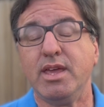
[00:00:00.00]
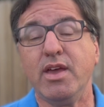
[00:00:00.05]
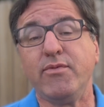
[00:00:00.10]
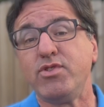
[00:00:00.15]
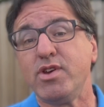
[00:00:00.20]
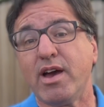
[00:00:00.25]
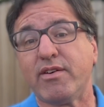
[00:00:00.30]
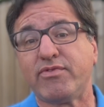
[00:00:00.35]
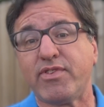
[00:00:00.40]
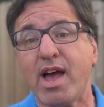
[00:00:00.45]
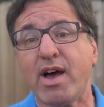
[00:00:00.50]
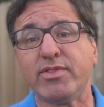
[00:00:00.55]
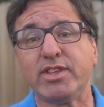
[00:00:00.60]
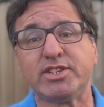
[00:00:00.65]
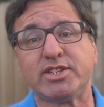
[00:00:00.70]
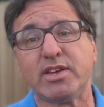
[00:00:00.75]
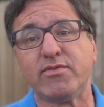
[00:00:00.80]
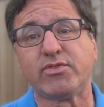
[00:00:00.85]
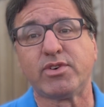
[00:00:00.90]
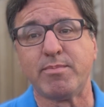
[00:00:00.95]
If you have found
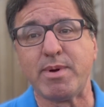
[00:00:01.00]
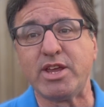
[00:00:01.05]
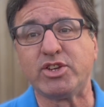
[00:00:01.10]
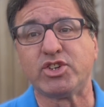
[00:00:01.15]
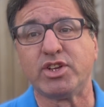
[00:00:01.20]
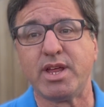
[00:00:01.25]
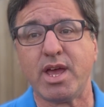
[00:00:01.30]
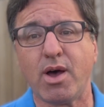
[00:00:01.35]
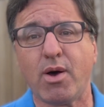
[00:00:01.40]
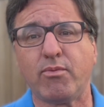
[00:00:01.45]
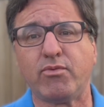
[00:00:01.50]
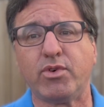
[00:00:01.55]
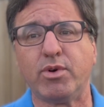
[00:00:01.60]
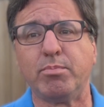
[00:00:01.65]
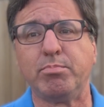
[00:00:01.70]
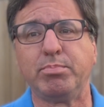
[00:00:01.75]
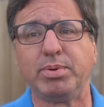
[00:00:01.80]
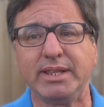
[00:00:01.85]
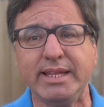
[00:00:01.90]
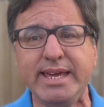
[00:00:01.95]
this information
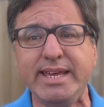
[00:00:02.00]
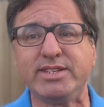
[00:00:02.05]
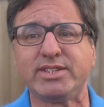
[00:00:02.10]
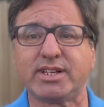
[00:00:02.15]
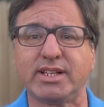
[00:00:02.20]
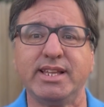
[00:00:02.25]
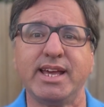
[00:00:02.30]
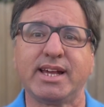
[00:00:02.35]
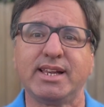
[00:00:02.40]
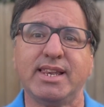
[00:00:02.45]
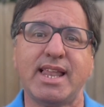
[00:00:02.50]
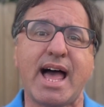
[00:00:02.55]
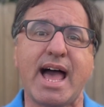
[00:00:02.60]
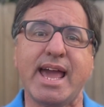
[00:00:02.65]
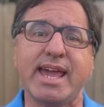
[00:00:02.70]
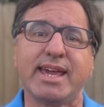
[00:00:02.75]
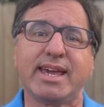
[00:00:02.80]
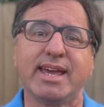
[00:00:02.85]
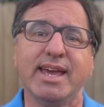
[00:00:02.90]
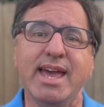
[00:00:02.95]
helpful, please click
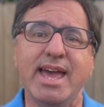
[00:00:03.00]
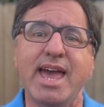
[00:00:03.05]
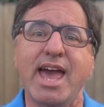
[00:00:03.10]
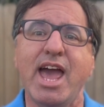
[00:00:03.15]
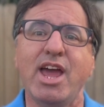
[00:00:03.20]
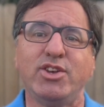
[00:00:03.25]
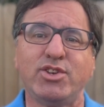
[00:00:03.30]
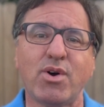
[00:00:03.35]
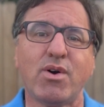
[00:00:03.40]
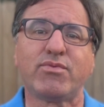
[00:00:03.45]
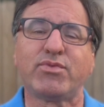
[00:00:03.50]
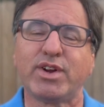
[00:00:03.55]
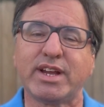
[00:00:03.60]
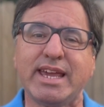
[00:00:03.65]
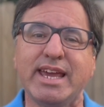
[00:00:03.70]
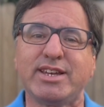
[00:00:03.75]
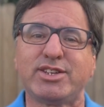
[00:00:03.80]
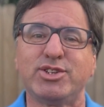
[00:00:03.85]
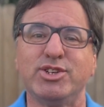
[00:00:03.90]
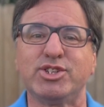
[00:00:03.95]
like and don't
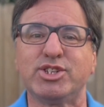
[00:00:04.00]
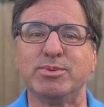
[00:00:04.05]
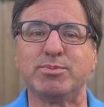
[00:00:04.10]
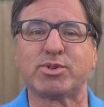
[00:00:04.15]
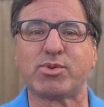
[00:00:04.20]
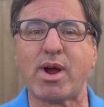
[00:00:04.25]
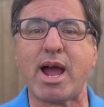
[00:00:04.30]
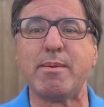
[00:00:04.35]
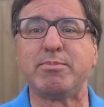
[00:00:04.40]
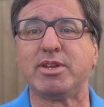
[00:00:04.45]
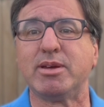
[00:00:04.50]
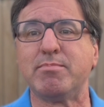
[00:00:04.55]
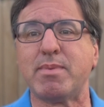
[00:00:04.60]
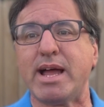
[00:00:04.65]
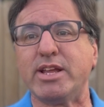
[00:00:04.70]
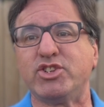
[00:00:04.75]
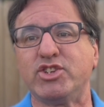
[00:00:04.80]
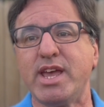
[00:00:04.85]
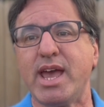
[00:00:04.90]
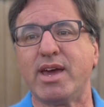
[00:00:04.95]
forget to subscribe to
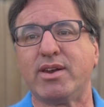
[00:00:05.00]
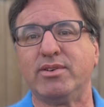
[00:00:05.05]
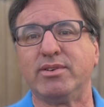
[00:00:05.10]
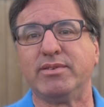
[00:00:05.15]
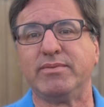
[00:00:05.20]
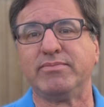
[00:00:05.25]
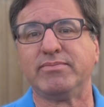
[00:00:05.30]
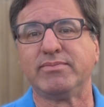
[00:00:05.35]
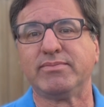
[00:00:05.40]
my channel.